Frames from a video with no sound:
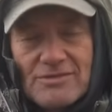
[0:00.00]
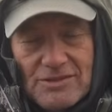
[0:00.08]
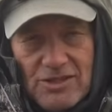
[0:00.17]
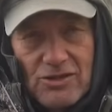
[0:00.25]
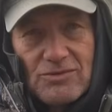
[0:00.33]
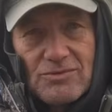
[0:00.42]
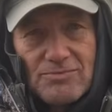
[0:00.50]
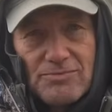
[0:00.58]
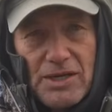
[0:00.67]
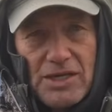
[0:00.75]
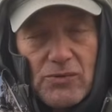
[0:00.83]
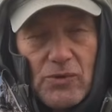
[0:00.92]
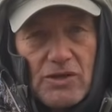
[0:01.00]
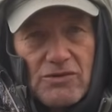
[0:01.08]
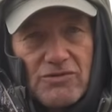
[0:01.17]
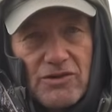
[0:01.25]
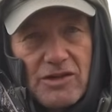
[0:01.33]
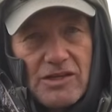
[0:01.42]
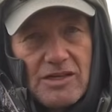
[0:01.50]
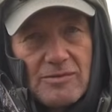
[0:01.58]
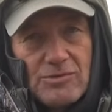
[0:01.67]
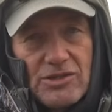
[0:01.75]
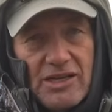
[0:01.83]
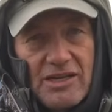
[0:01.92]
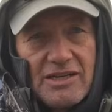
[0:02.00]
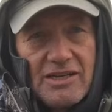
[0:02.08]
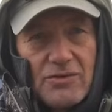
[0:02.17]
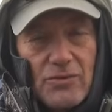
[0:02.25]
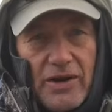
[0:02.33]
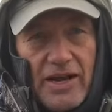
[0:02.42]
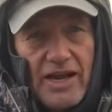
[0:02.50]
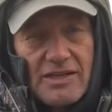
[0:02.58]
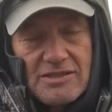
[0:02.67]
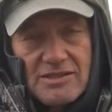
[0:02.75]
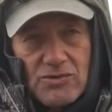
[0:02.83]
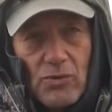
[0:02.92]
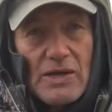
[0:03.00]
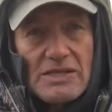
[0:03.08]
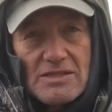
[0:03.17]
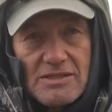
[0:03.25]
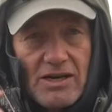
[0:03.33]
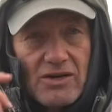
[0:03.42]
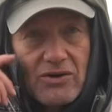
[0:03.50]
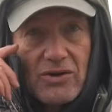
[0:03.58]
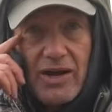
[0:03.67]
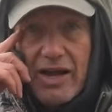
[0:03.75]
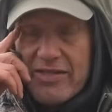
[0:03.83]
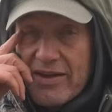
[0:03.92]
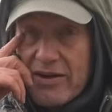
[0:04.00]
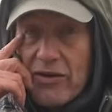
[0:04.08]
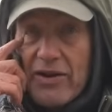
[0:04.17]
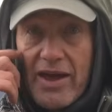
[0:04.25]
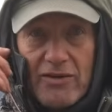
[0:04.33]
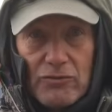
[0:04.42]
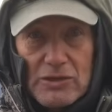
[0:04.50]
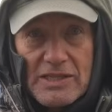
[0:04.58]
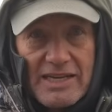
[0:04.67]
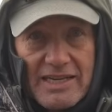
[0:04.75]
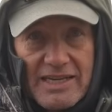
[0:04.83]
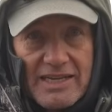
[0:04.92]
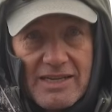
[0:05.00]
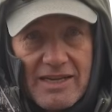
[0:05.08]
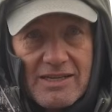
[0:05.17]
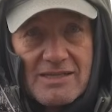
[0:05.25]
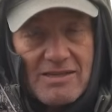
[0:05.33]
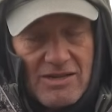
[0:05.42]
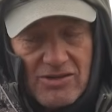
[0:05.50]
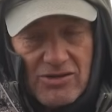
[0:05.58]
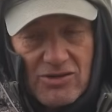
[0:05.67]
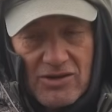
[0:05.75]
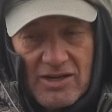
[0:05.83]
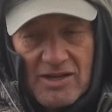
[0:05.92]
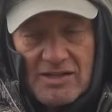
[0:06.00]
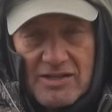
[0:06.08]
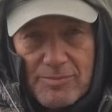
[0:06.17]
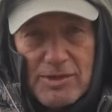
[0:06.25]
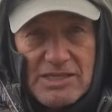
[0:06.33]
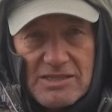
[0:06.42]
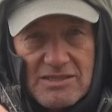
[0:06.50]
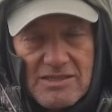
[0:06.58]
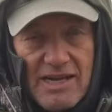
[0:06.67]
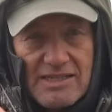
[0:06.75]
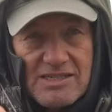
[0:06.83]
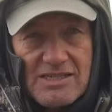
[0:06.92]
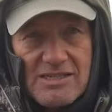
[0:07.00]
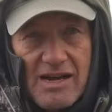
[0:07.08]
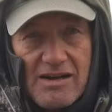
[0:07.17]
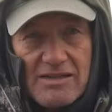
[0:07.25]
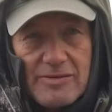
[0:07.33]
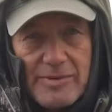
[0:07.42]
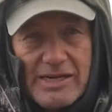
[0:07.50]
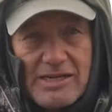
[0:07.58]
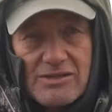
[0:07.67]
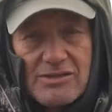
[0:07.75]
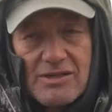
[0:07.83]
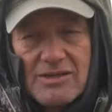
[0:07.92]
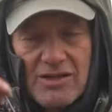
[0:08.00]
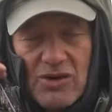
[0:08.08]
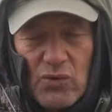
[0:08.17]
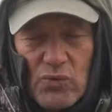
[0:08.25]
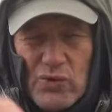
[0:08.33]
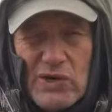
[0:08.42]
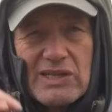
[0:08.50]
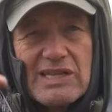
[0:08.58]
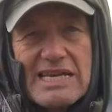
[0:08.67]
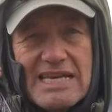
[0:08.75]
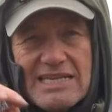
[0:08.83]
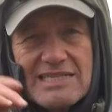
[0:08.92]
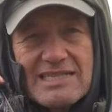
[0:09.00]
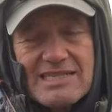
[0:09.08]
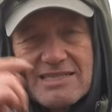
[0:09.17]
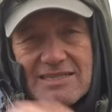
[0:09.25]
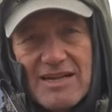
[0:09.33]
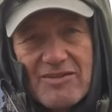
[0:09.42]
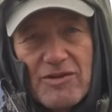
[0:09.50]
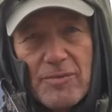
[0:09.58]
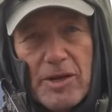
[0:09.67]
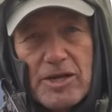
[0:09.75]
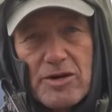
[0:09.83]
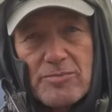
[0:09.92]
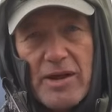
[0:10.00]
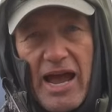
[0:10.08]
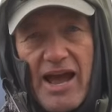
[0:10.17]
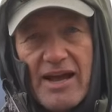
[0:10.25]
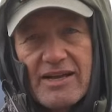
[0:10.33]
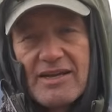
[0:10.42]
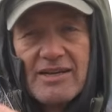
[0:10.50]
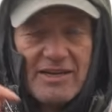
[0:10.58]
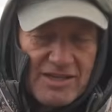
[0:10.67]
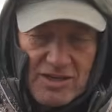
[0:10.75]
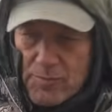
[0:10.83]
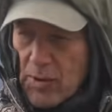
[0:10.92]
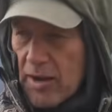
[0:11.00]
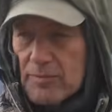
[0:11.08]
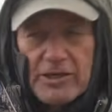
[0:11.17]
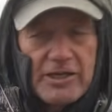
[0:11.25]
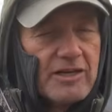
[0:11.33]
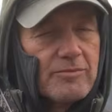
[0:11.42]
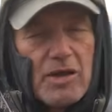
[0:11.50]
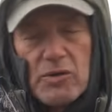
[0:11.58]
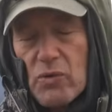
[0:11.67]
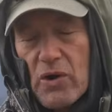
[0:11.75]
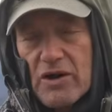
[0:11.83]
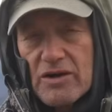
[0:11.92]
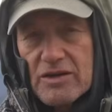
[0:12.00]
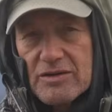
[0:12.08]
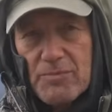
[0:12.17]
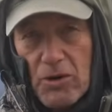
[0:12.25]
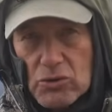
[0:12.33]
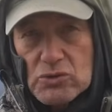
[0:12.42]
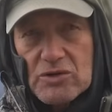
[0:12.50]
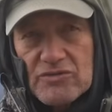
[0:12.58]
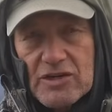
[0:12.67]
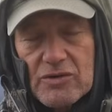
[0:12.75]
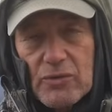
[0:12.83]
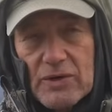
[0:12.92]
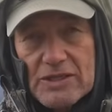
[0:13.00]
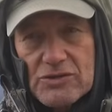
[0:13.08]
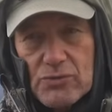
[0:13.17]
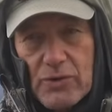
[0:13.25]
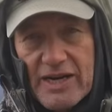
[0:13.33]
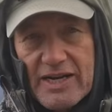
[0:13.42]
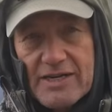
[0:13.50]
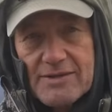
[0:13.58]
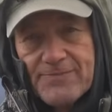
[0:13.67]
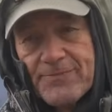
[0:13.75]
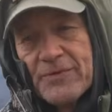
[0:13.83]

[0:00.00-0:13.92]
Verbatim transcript: you know, big weather front comes in, it rains, it's wet snow, and they don't have what they need. So the pieces I just talked about, really easy to stuff them in your pack. You're probably going to be wearing most of it when it's raining.